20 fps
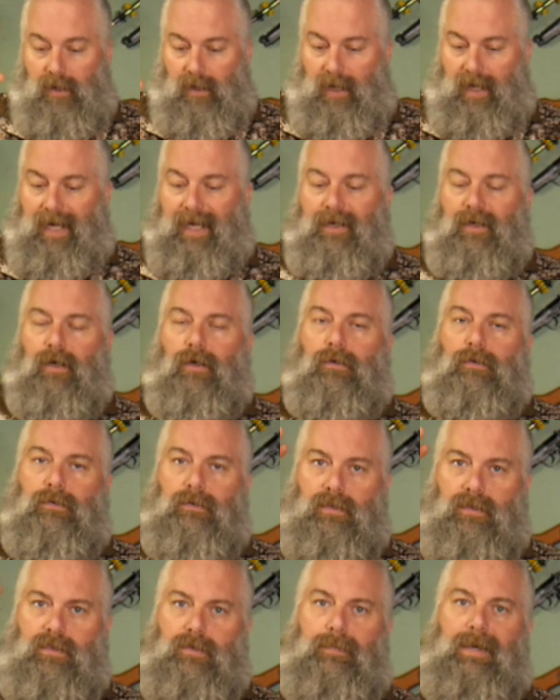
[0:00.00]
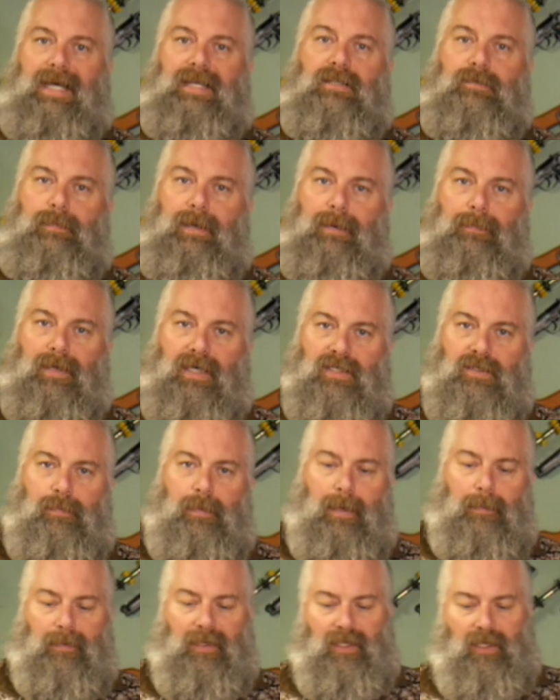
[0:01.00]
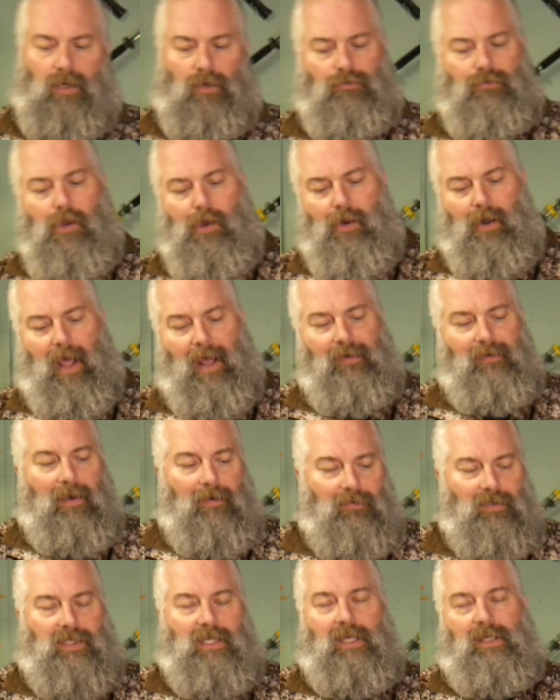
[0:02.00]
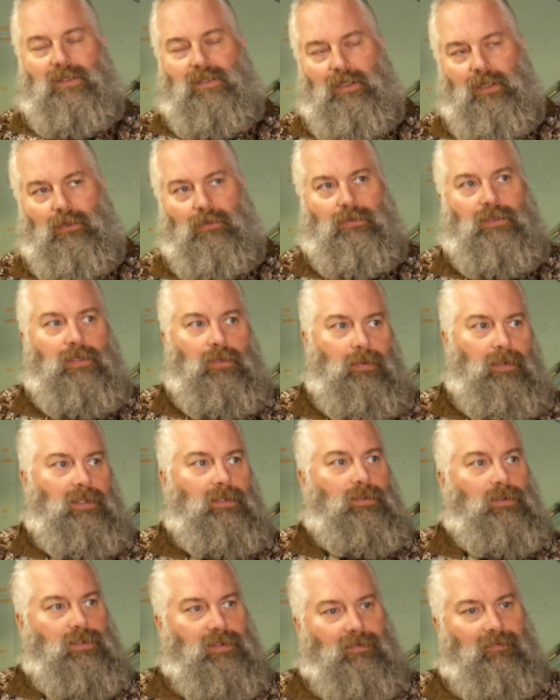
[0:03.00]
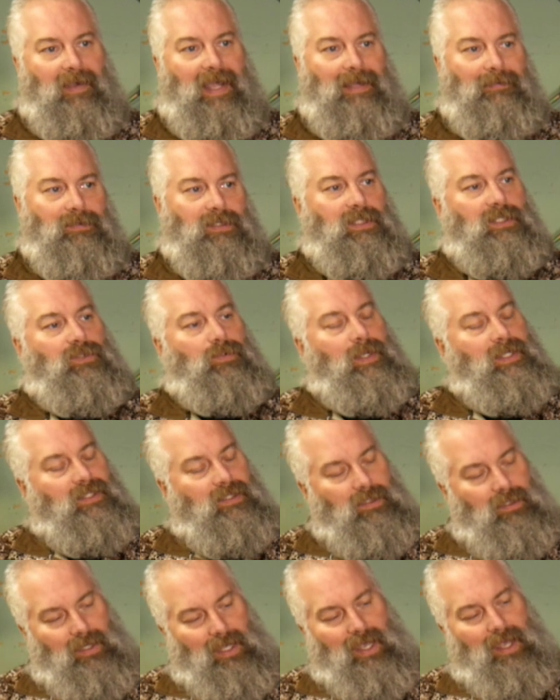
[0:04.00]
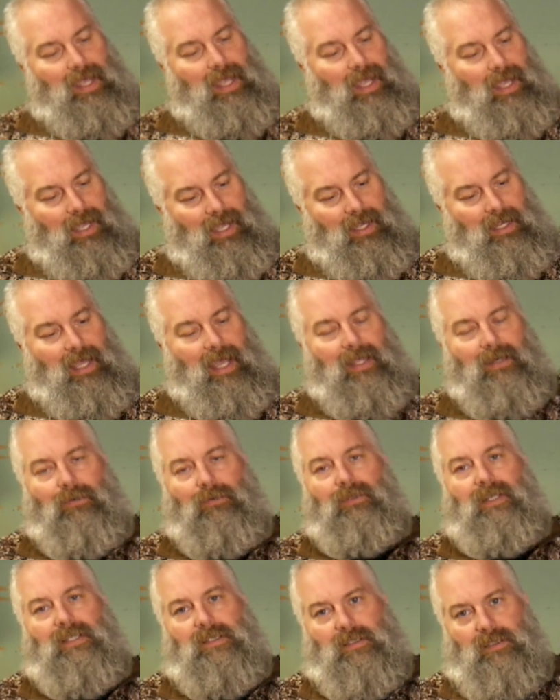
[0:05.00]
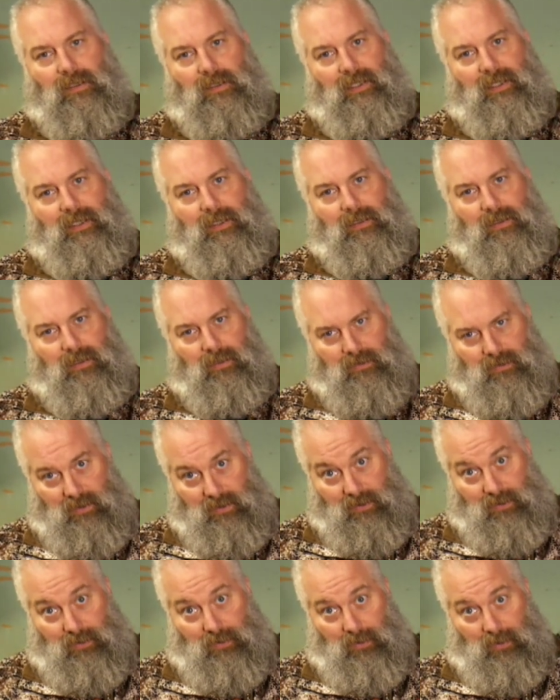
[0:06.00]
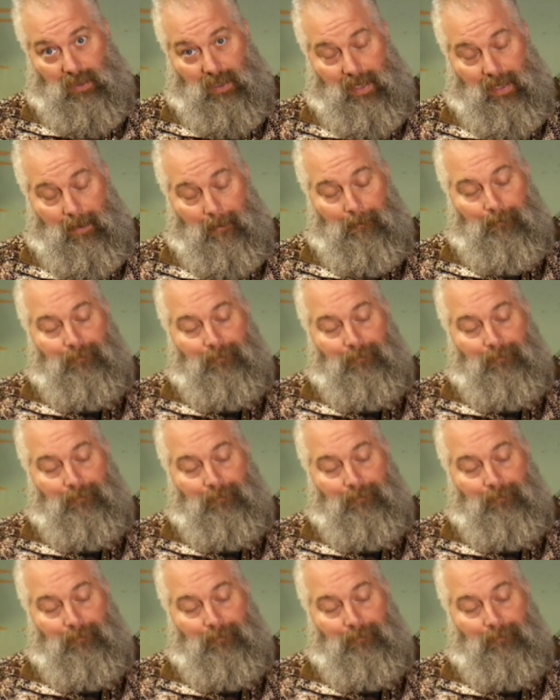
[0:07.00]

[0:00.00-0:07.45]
I know there's about to be a bunch of people that go, dude, I'd never take CO2 into a survival situation. Now, I don't necessarily disagree.